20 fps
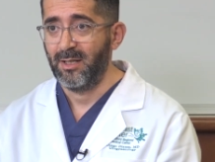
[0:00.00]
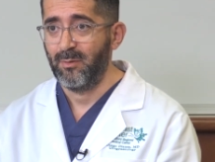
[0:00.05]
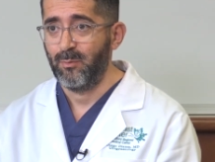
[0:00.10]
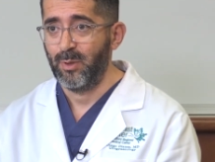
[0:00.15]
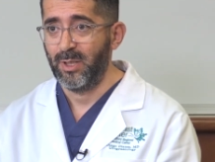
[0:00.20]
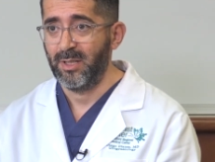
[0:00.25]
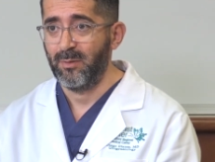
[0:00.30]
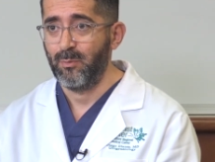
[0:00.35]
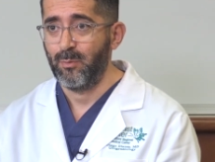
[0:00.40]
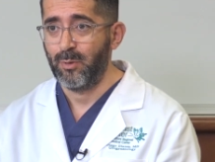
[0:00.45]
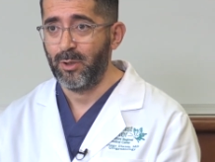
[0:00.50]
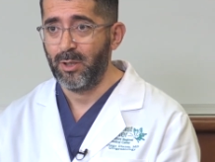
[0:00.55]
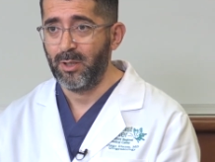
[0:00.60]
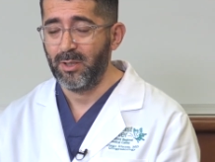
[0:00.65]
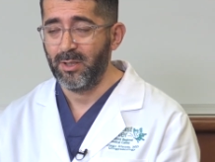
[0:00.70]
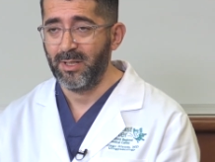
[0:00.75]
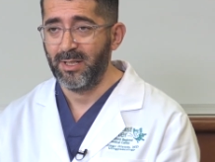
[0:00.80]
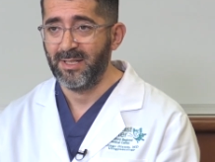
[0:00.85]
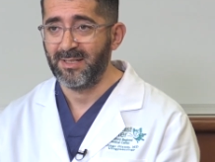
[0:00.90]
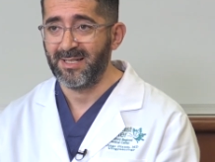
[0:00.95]
but in
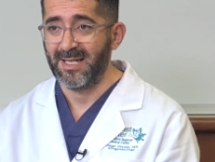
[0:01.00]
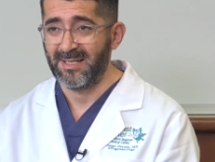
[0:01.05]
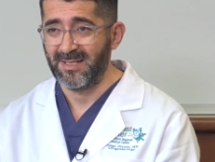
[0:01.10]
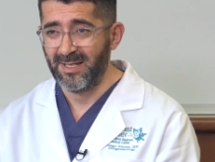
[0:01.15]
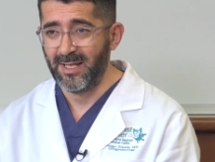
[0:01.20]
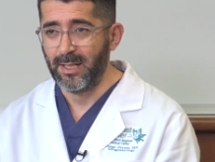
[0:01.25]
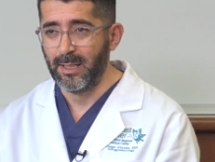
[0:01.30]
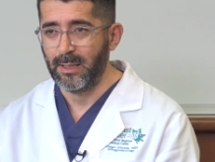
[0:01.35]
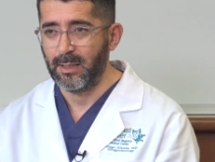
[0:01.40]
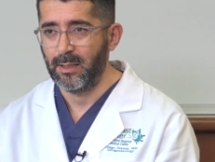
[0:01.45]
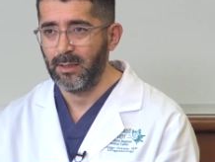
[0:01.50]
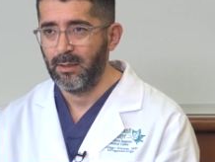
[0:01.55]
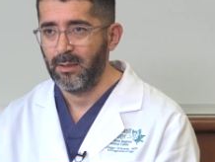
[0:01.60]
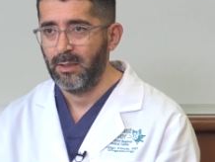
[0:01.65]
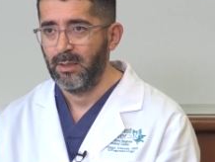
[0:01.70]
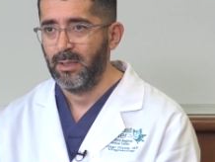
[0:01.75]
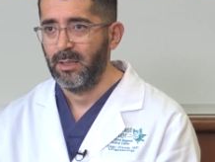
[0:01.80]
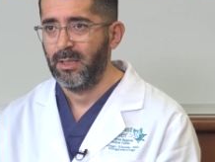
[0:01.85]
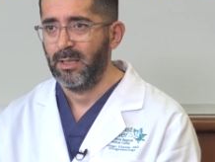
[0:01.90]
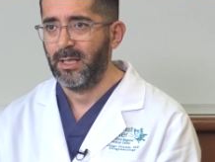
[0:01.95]
part is acidic,
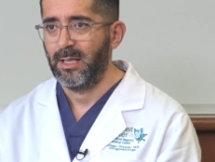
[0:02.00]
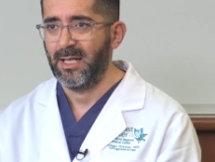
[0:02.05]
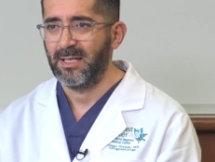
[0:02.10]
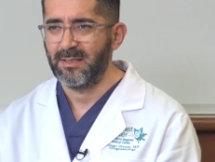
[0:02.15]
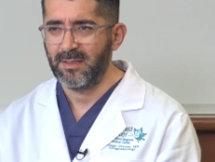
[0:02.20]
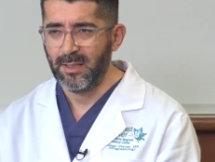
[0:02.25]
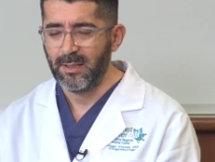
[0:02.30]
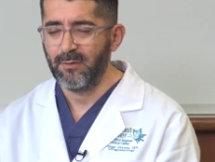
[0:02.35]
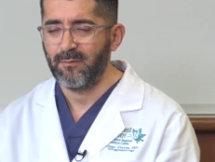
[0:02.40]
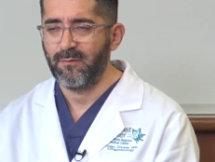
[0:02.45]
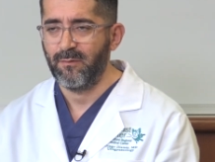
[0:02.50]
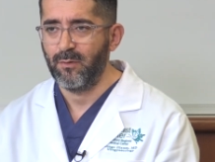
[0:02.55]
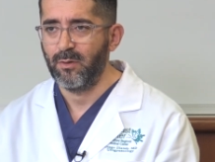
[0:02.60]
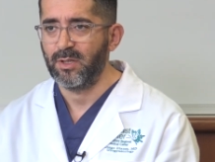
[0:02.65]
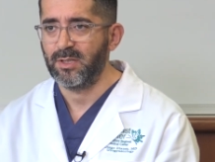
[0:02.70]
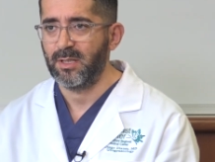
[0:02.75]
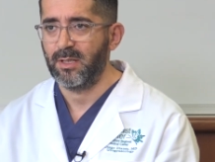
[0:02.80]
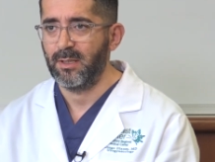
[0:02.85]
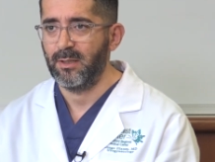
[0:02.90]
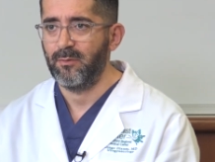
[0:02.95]
and acidic
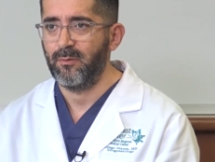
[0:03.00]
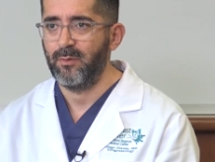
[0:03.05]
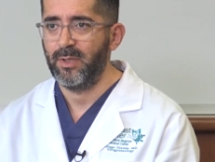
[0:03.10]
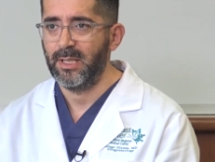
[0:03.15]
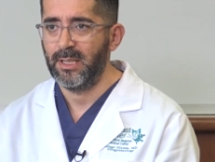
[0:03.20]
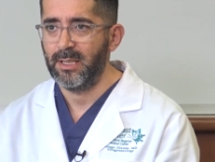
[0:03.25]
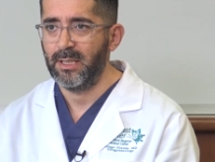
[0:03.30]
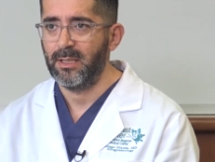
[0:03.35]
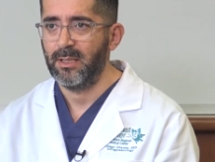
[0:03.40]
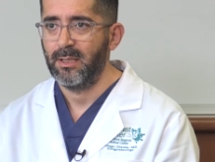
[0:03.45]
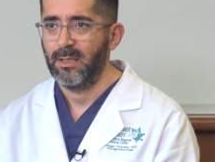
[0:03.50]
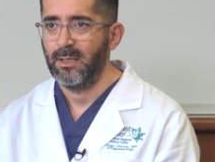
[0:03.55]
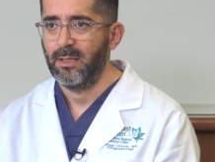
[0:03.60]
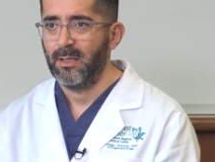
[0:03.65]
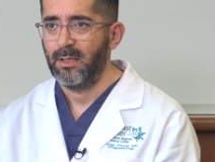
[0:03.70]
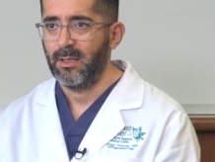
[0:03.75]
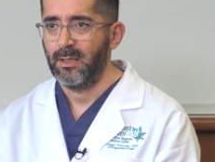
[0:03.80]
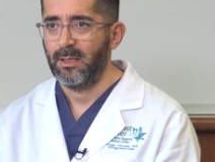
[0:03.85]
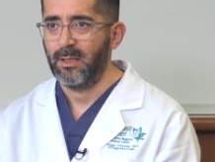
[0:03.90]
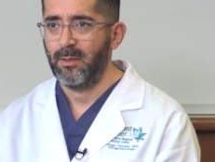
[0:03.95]
foods can really
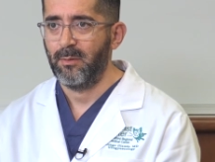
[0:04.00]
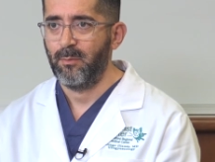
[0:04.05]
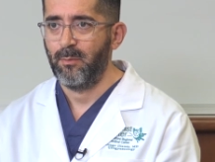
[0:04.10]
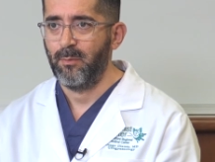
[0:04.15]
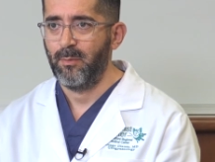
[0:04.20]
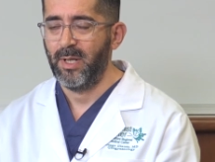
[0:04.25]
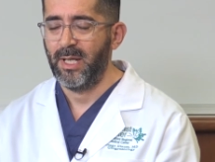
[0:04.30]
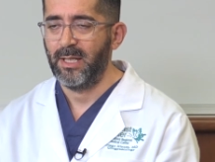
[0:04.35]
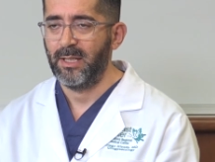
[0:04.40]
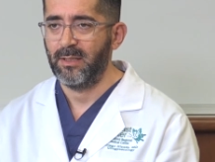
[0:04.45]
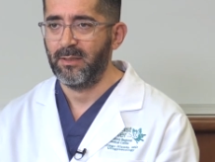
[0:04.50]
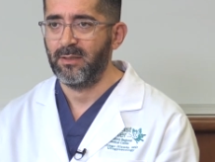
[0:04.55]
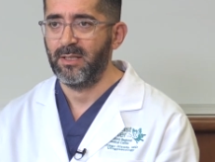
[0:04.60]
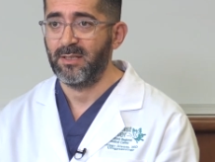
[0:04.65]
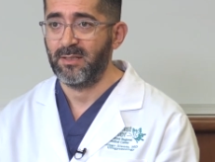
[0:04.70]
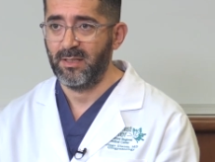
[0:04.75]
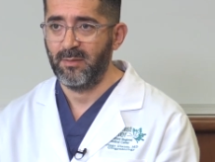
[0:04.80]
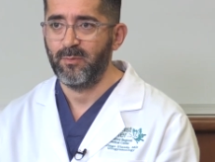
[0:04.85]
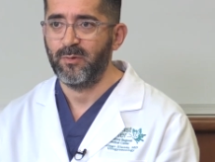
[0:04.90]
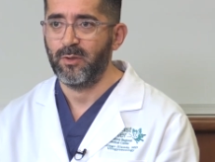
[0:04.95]
make
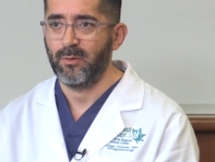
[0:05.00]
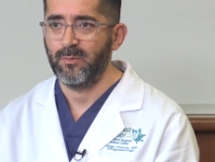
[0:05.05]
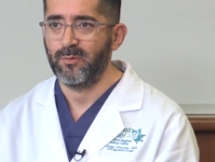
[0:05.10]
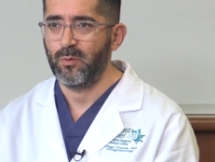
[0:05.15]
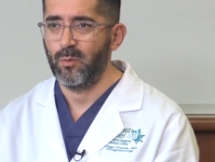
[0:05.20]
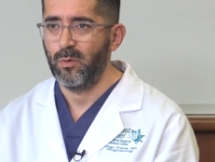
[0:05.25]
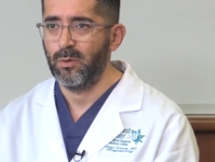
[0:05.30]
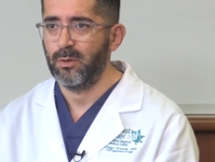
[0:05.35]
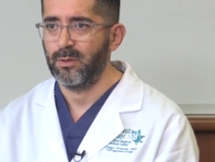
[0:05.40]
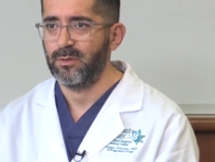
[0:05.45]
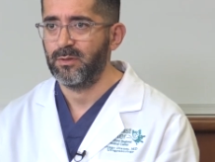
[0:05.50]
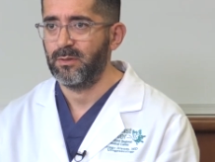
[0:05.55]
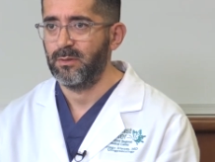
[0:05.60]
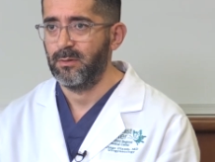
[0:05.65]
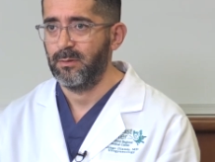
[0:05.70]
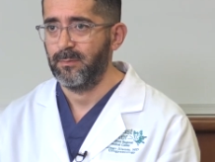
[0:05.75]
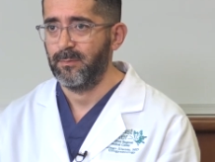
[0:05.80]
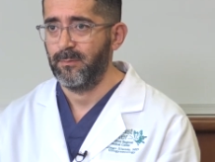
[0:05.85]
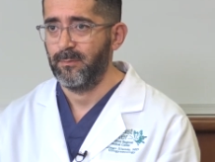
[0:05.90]
the symptoms worse.